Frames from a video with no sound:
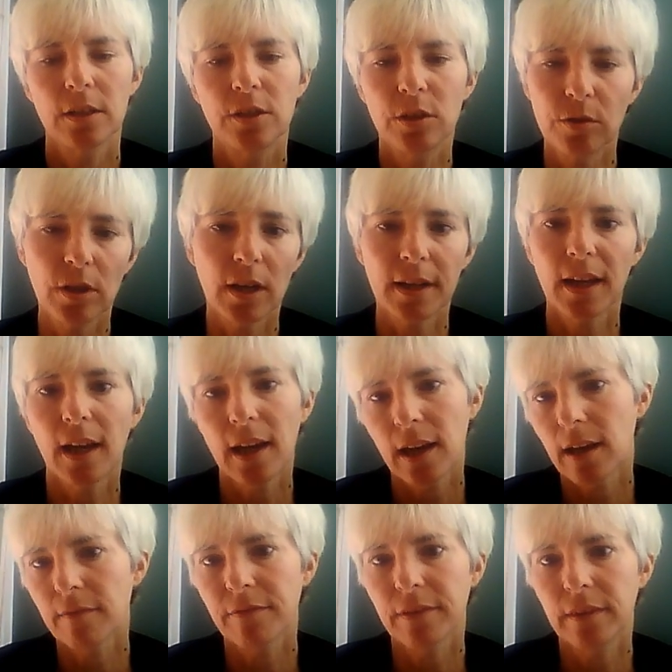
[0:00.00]
do not
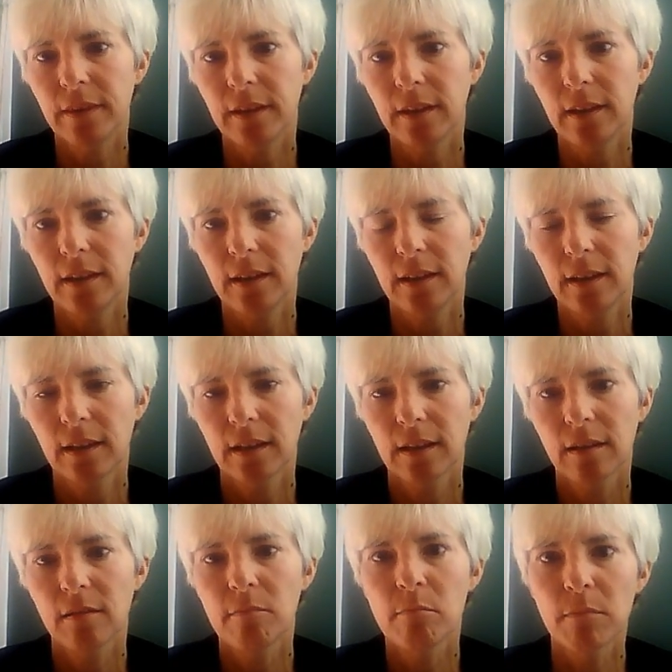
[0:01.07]
have the
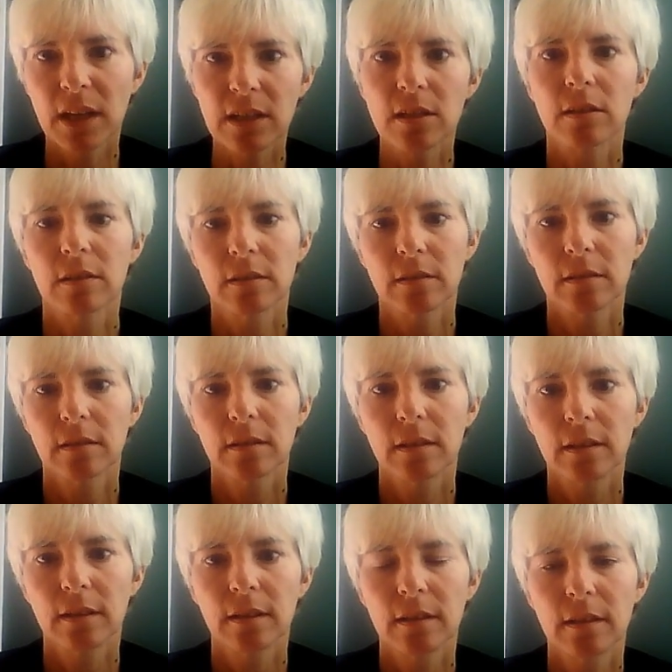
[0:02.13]
mental
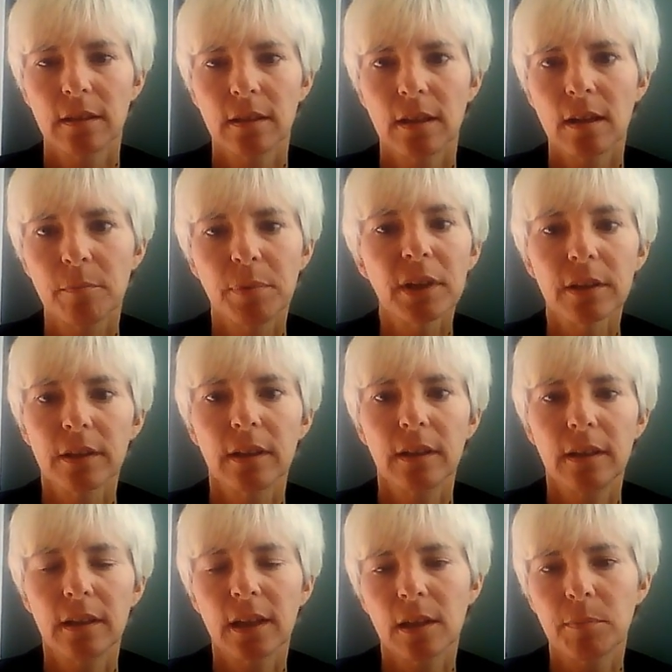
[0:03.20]

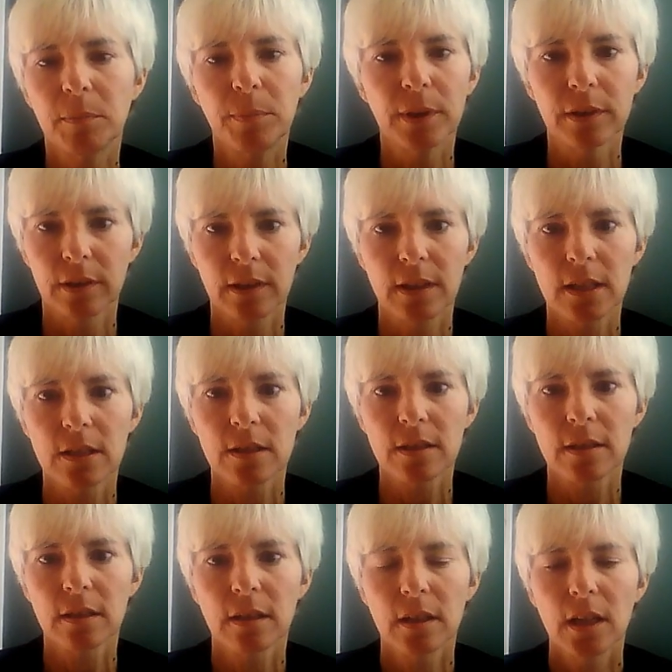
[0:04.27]
capabilities
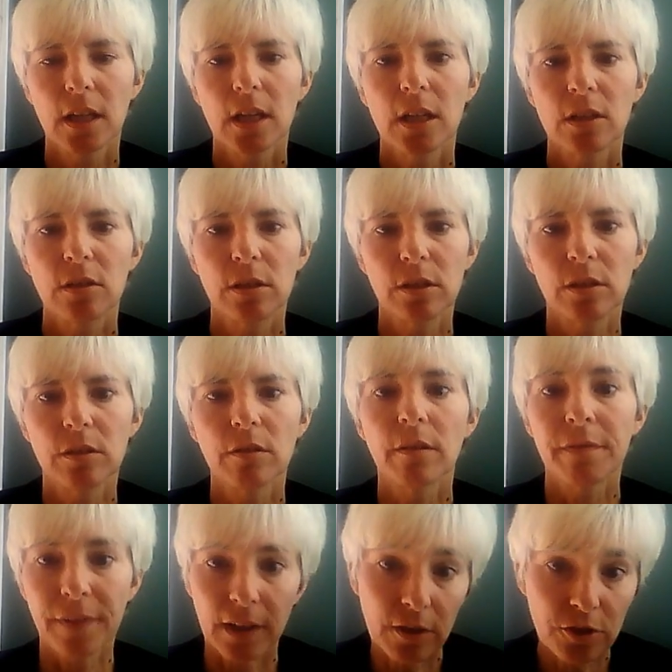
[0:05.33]
to
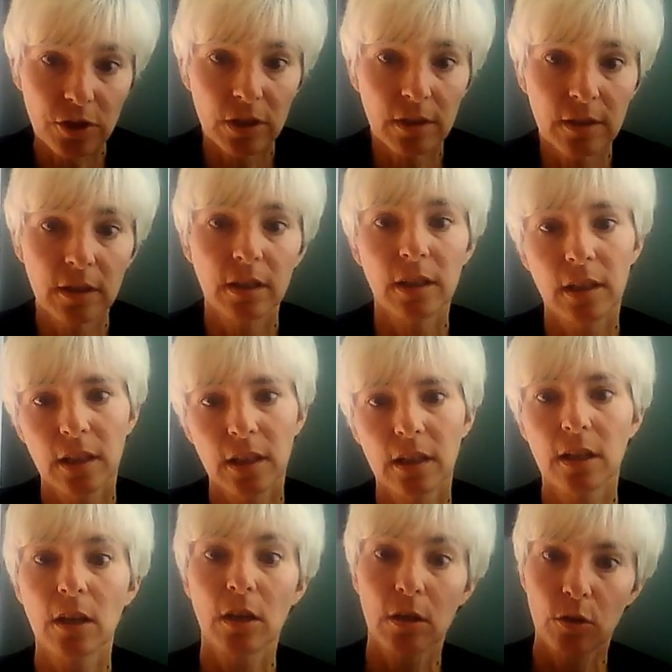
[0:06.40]
function in
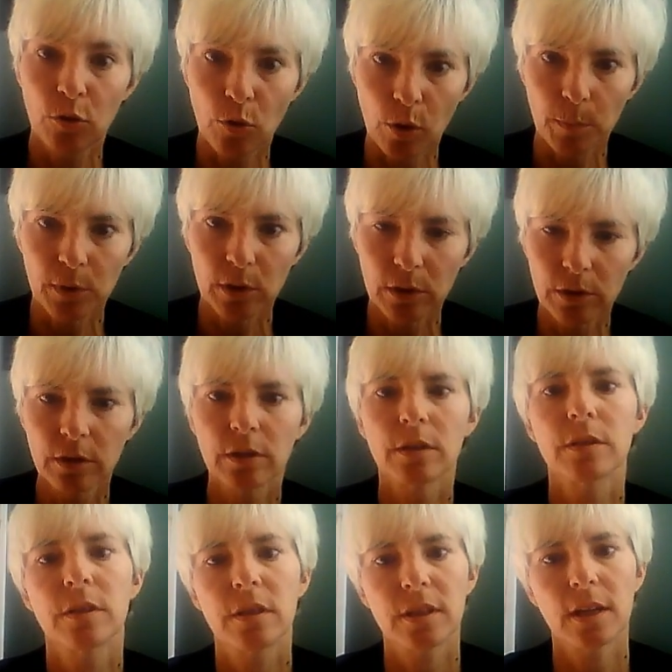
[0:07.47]
normal
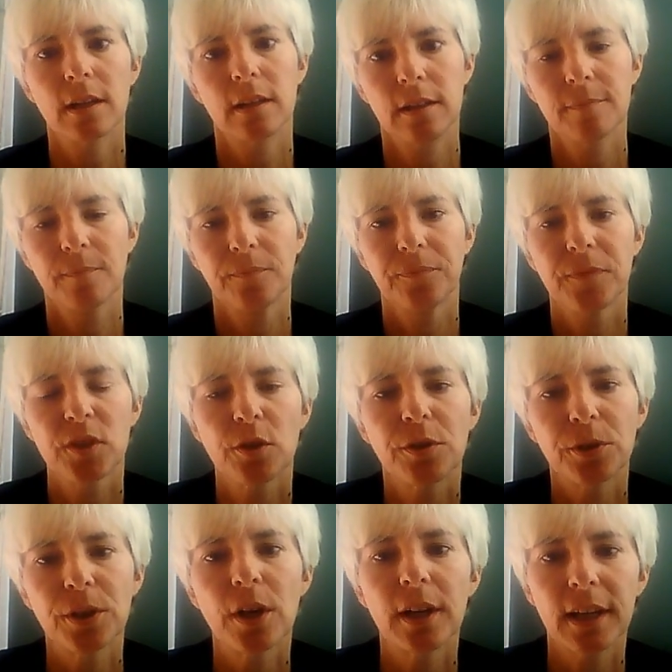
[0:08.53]
society. So
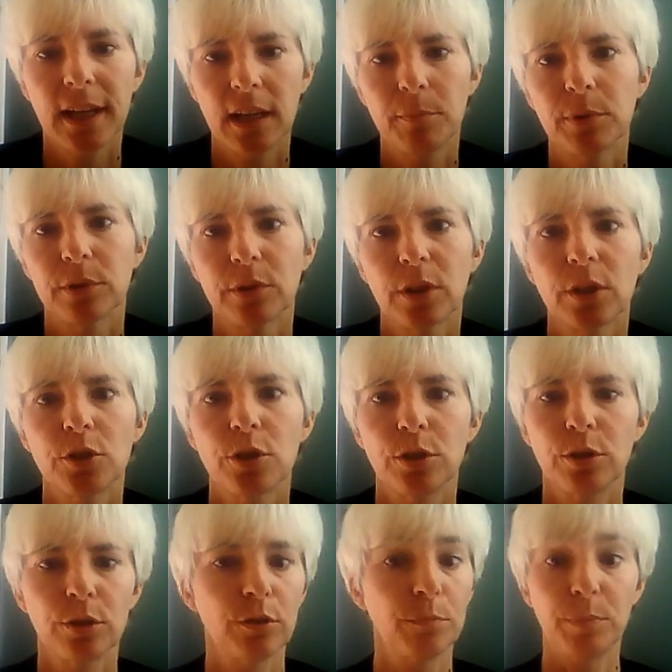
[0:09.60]
they're not able
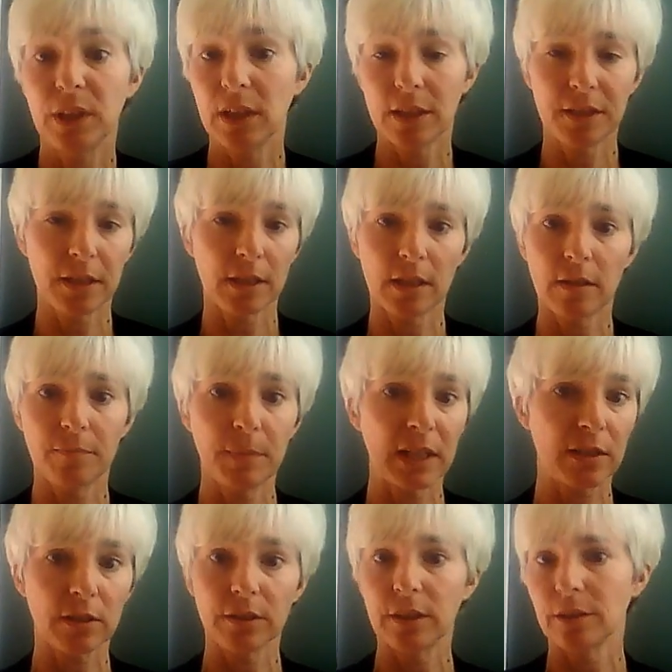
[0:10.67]
to, because of
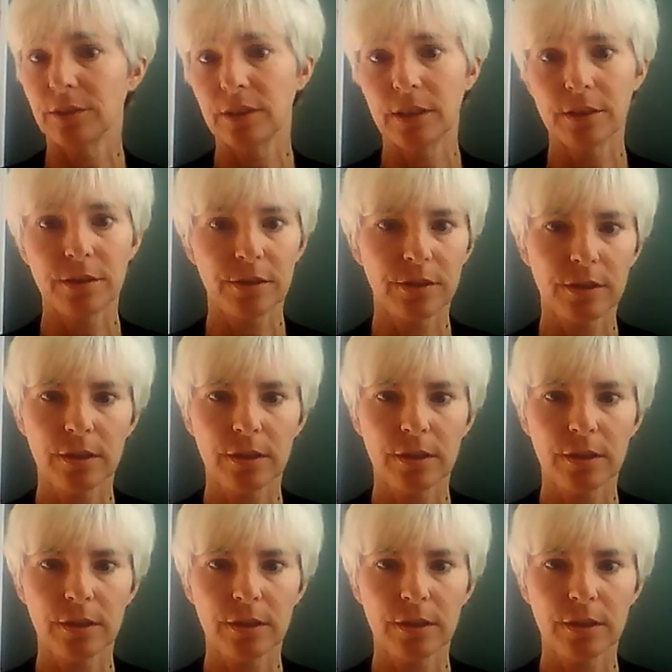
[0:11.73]
mental illness.